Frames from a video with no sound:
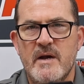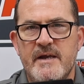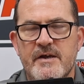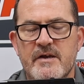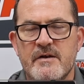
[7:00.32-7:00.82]
where
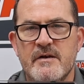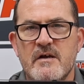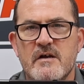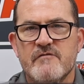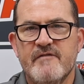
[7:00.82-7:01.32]
you can
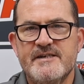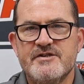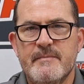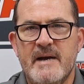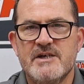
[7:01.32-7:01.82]

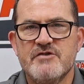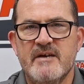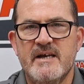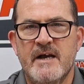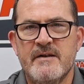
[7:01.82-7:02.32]
reach the
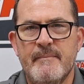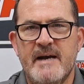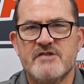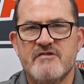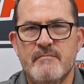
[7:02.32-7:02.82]
battery, and the
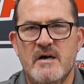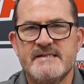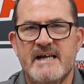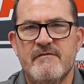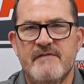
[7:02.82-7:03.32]
battery
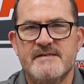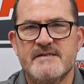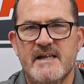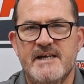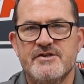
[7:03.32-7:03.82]
must have
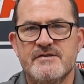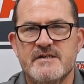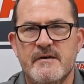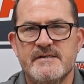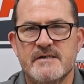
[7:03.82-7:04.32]
ventilation
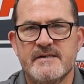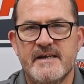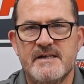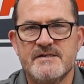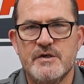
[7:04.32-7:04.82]
so it doesn't
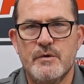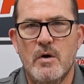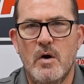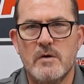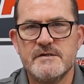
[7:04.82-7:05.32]
get too
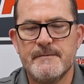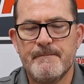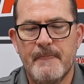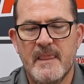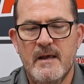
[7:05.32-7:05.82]
hot.
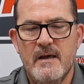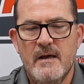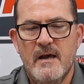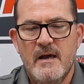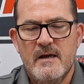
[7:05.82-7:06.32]

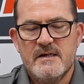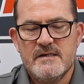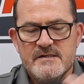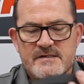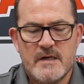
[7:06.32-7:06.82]

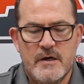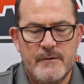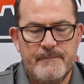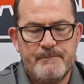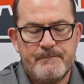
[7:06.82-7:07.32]

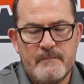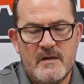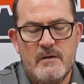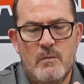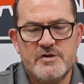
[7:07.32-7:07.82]
So
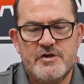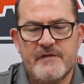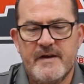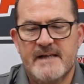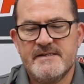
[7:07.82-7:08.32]
once
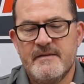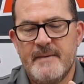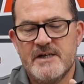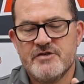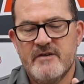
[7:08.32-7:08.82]
you've connected the
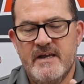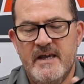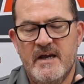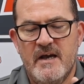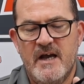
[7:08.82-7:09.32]
battery
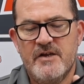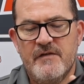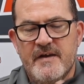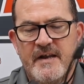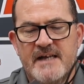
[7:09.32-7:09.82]
here and
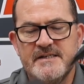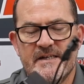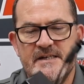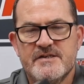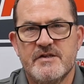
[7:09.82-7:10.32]
you've
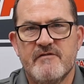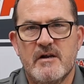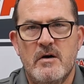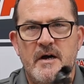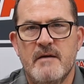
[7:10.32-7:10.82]
connected it to the
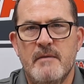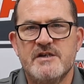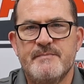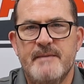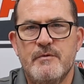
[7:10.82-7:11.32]
recliner,
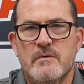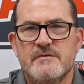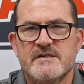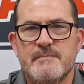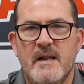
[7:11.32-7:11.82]
most people
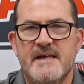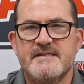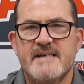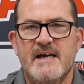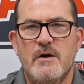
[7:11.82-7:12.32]
will just
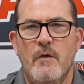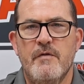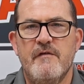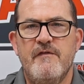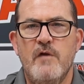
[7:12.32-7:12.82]
place that
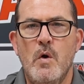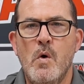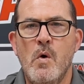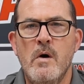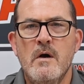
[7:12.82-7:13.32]
on the
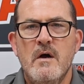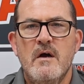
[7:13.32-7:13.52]
floor